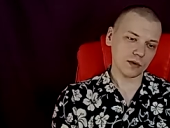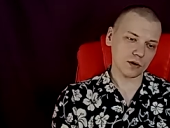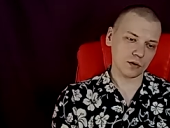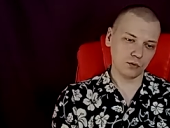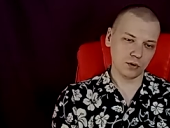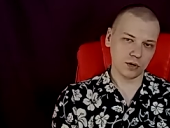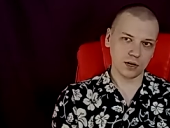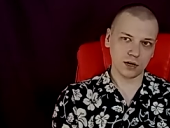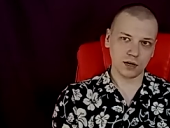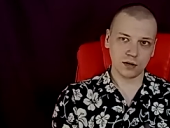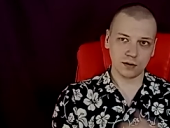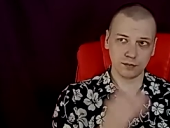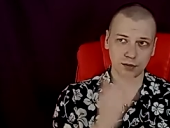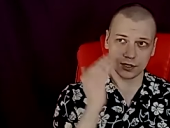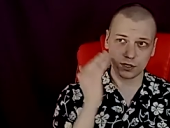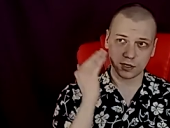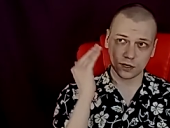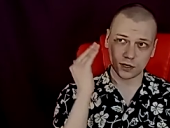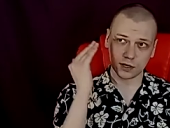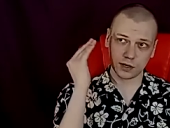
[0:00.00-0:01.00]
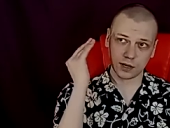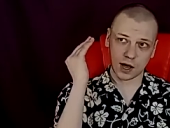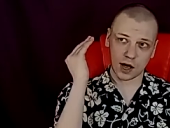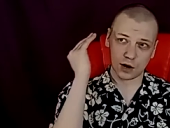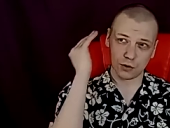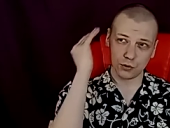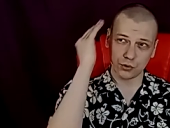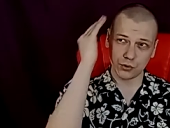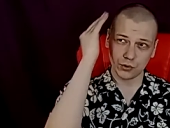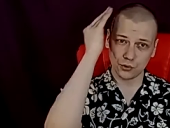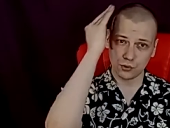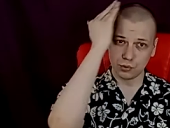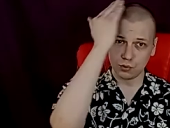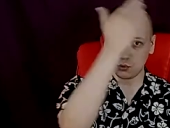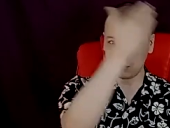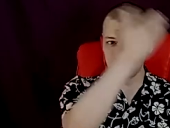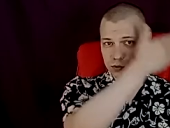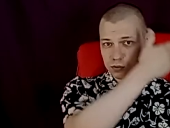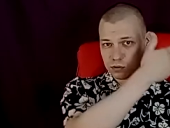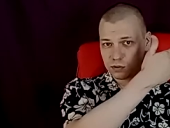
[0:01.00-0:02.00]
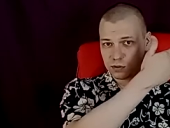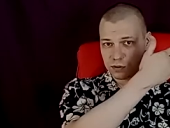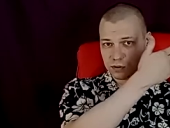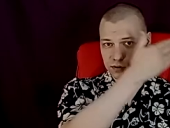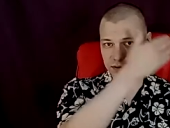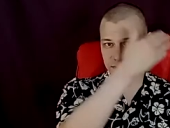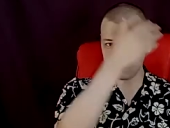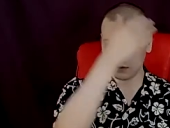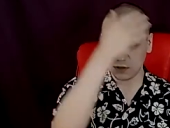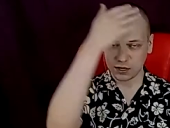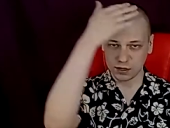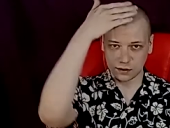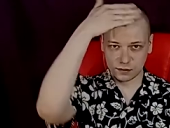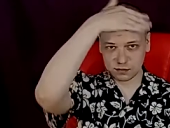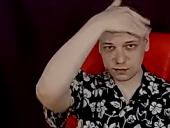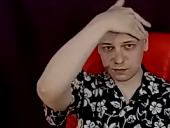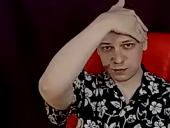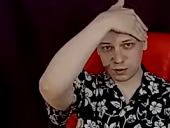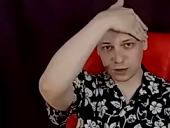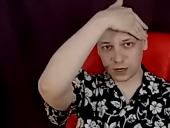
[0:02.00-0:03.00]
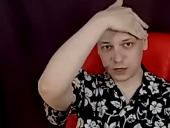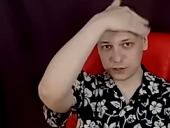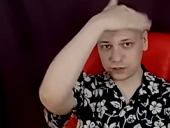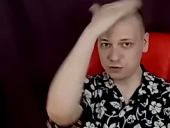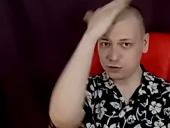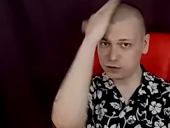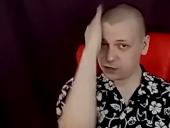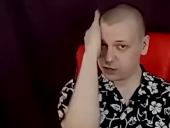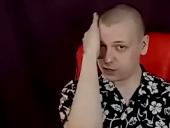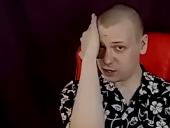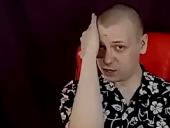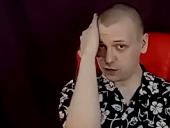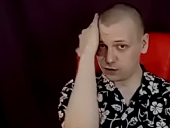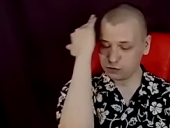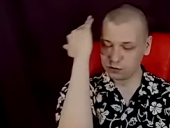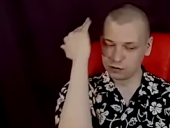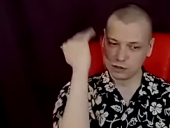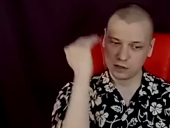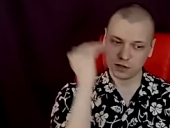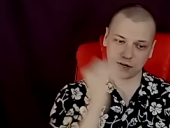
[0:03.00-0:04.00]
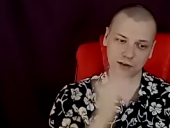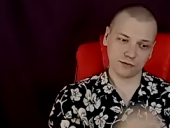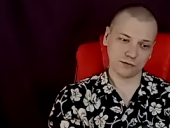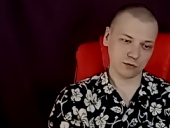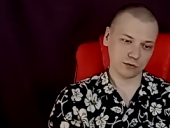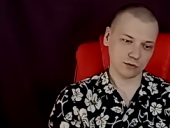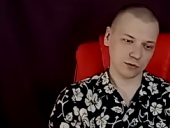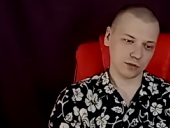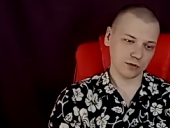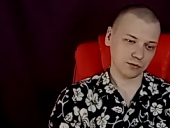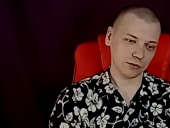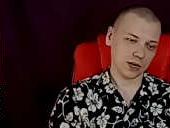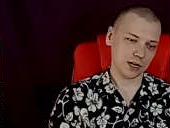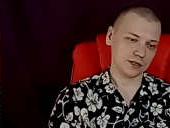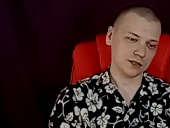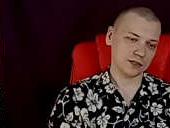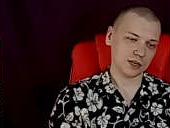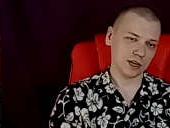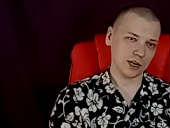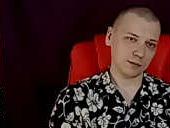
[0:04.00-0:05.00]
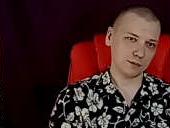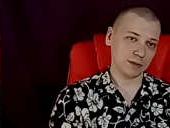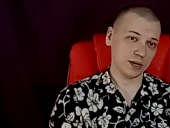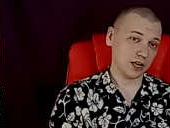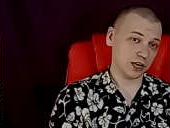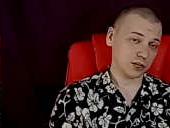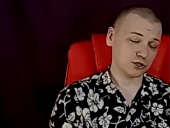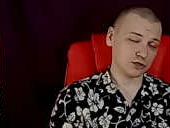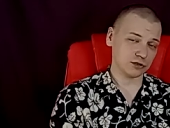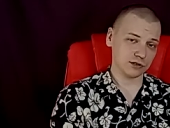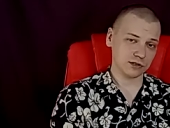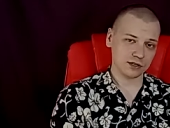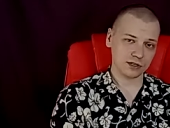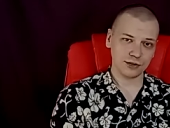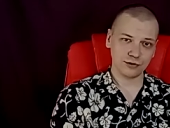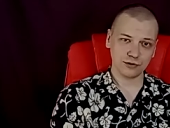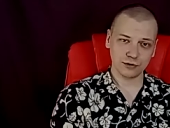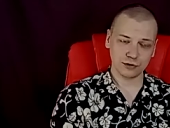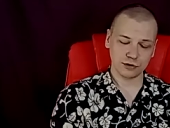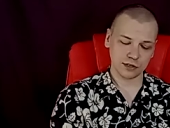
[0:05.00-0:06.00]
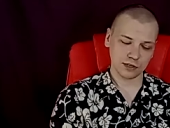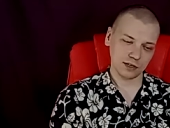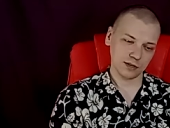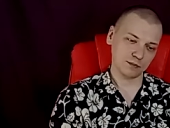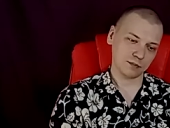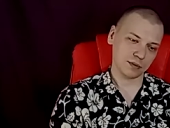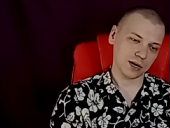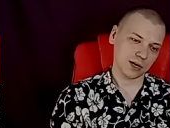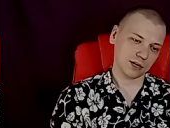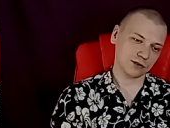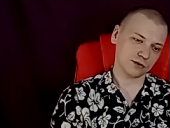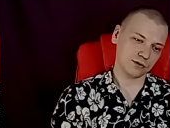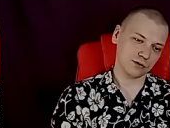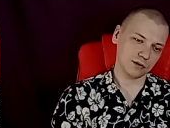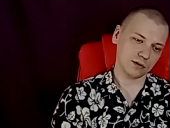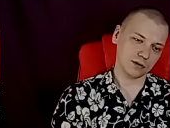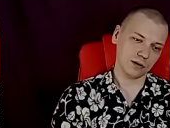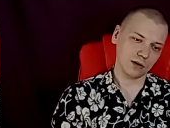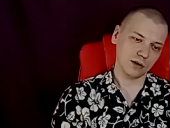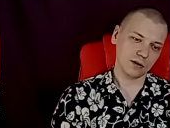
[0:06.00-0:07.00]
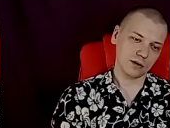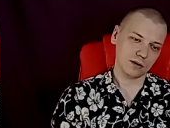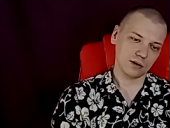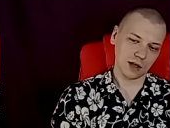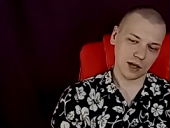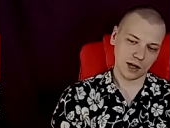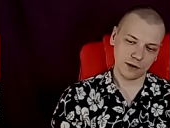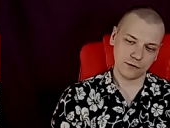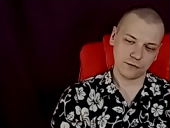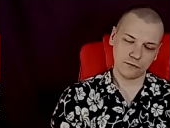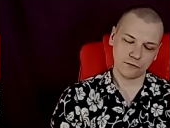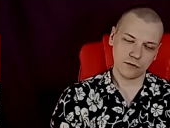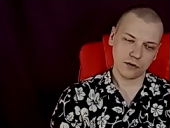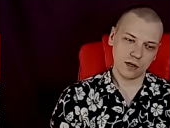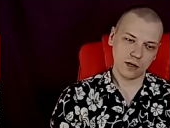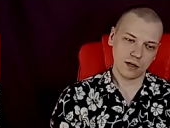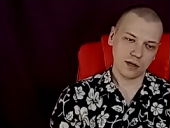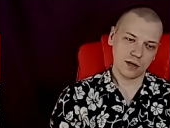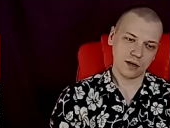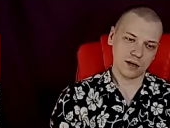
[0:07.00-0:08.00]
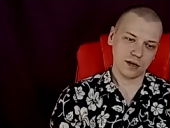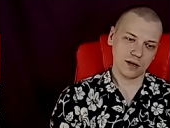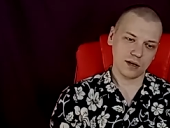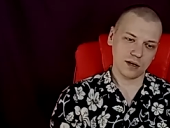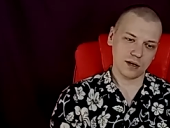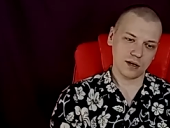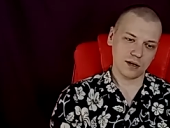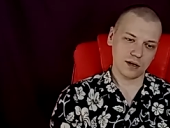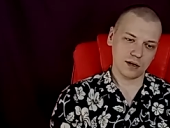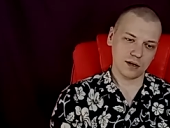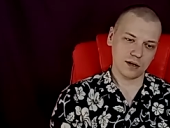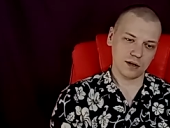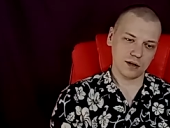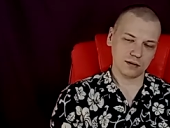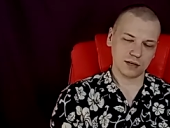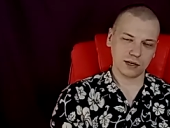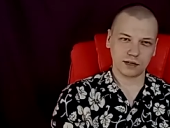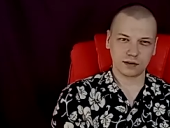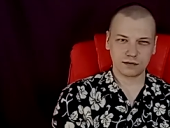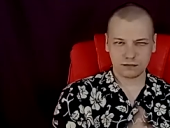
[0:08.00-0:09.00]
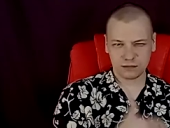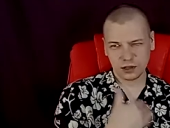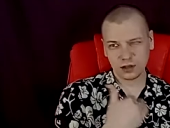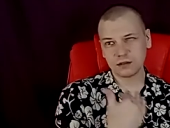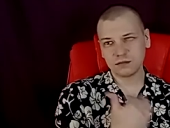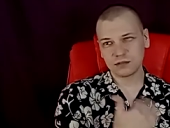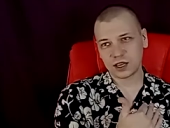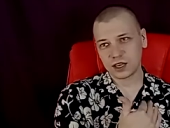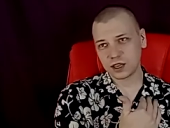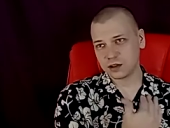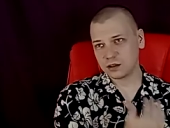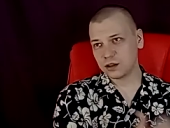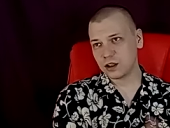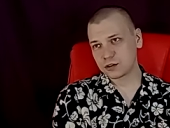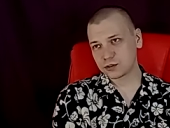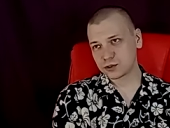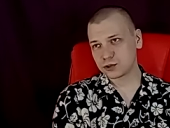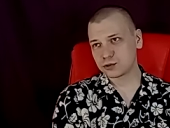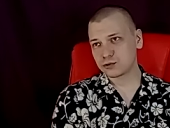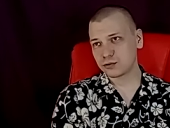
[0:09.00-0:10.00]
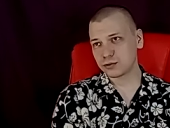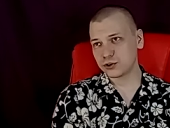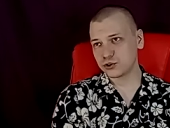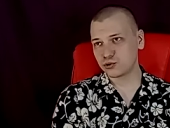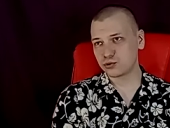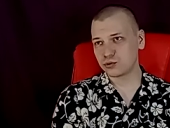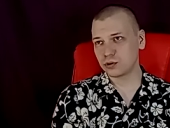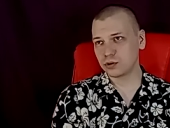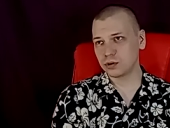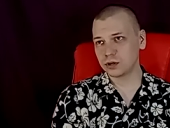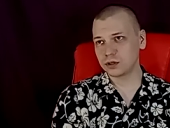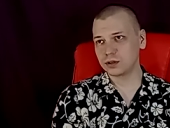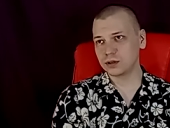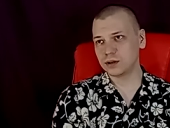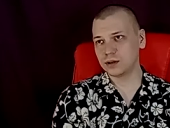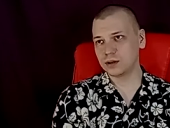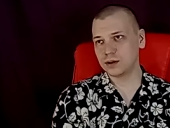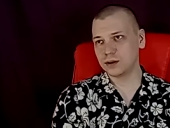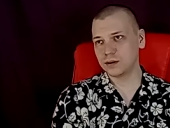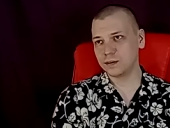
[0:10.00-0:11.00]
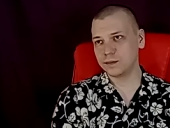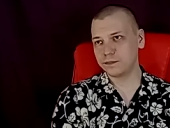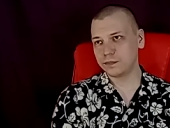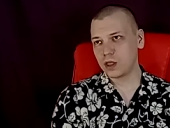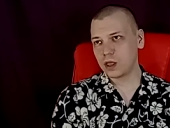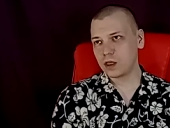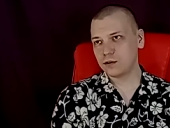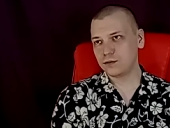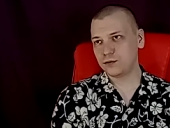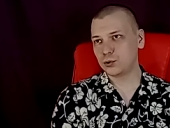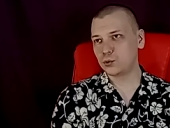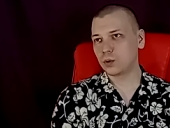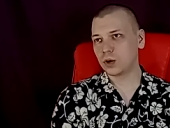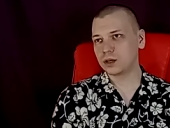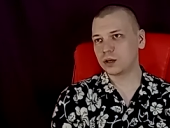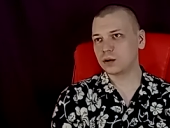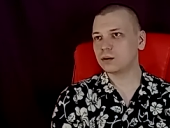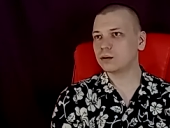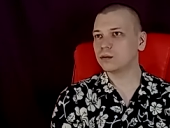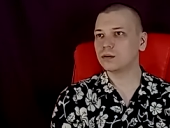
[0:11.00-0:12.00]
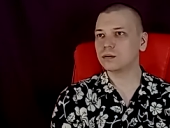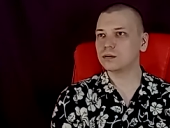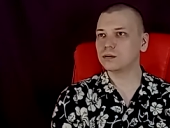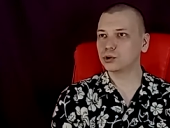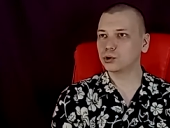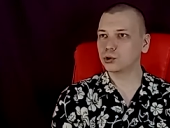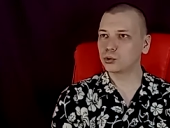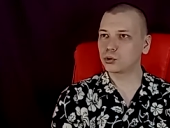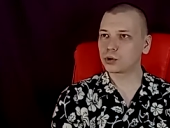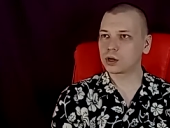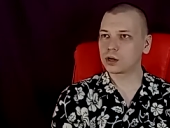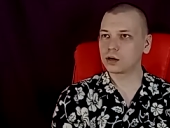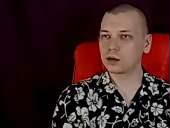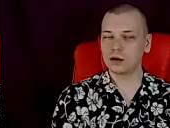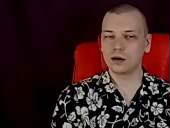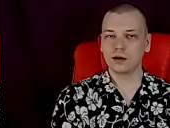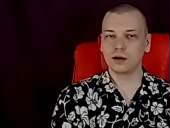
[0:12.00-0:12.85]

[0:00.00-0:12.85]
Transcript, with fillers: where basically how you uh, like part your hair on the left or the right side may actually seriously impact your life. Uh, like again, long story short, uh, if you want to look